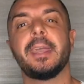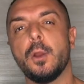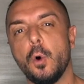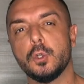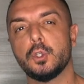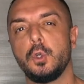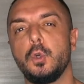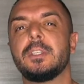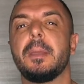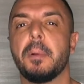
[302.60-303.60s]
can also
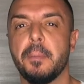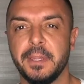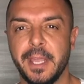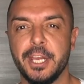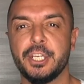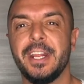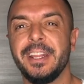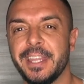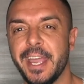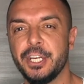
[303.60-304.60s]
use implementation
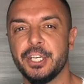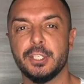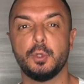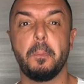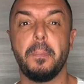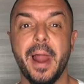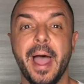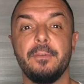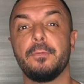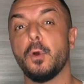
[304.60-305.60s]
intentions to
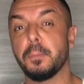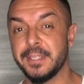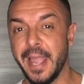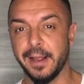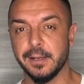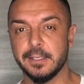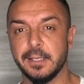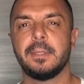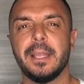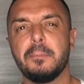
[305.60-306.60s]
plan for obstacles
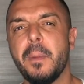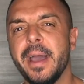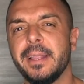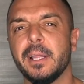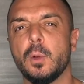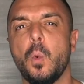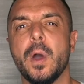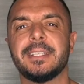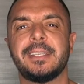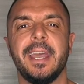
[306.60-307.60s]
that might
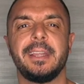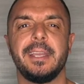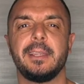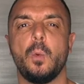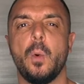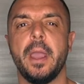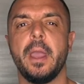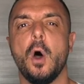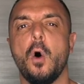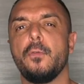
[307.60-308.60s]
otherwise get in the way
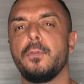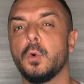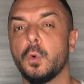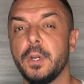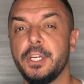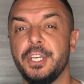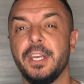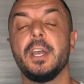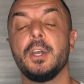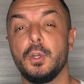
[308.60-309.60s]
of you
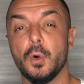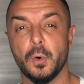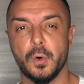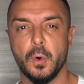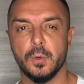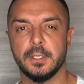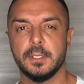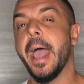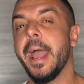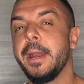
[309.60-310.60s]
reaching your goals.
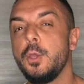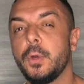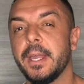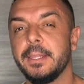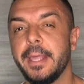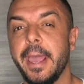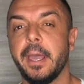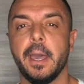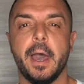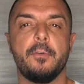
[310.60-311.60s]
And you can
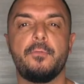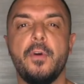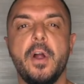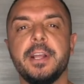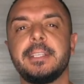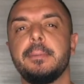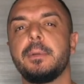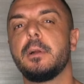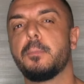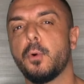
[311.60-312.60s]
take a very
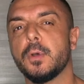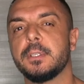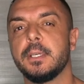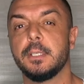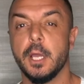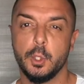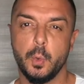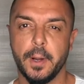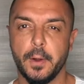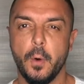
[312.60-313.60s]
similar process
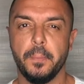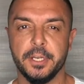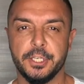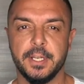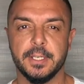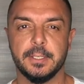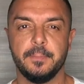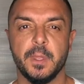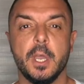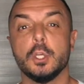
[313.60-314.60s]
to accomplish this.
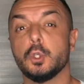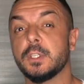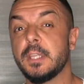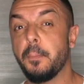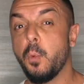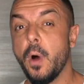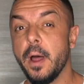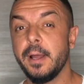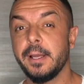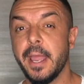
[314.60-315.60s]
So step
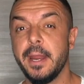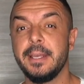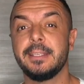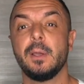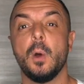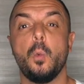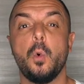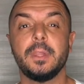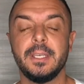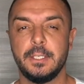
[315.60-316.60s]
one again is
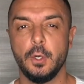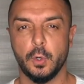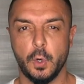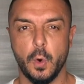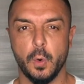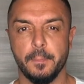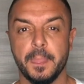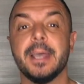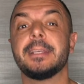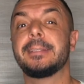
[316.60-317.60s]
what is your goal?
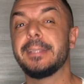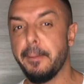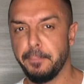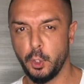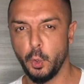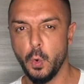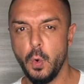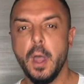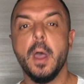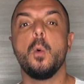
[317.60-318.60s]
Step two,
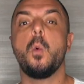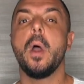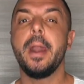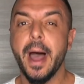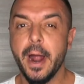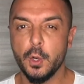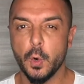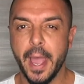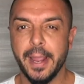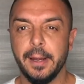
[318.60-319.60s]
when are you
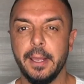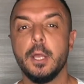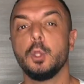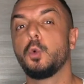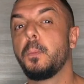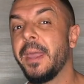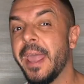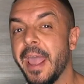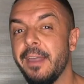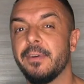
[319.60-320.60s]
likely to
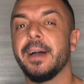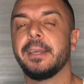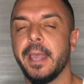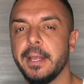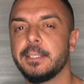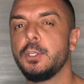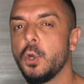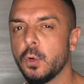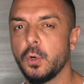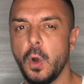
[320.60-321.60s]
behave against
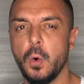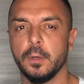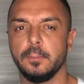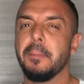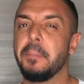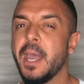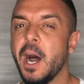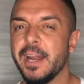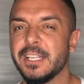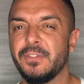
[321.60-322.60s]
your goal? Be
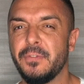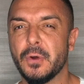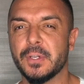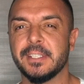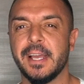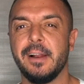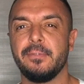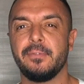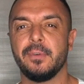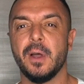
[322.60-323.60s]
honest with
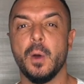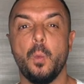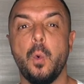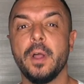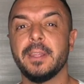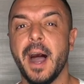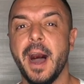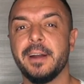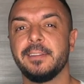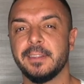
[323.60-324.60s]
yourself what
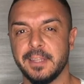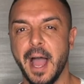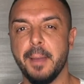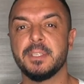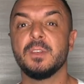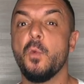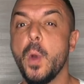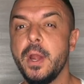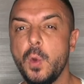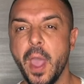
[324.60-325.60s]
are the times
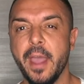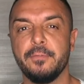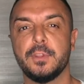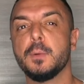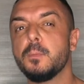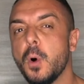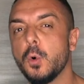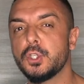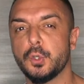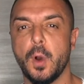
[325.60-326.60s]
when you have the
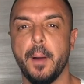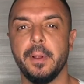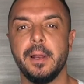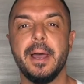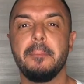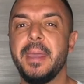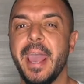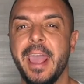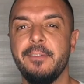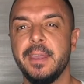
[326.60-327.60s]
most trouble
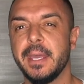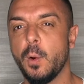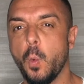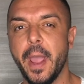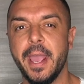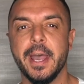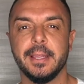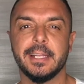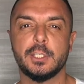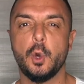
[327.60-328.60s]
behaving in a way
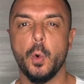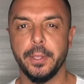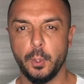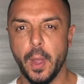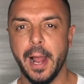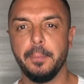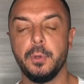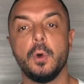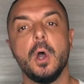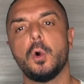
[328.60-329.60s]
that's going to help
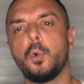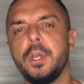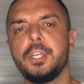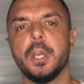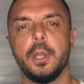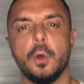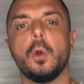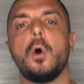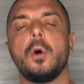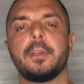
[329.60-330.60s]
you reach your
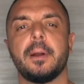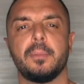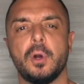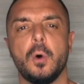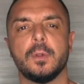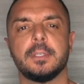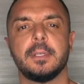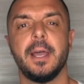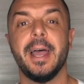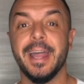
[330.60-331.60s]
long term goals?
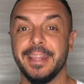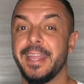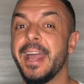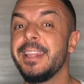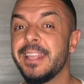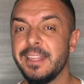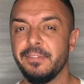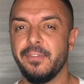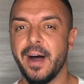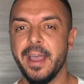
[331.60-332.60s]
Then
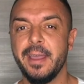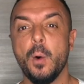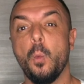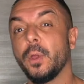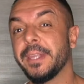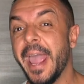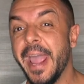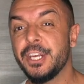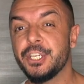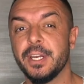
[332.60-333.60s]
identify what
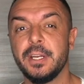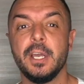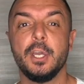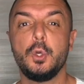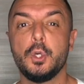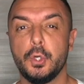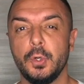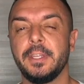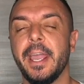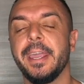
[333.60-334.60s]
action you
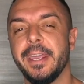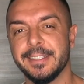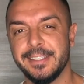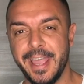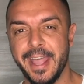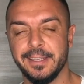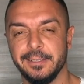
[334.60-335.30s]
should take instead.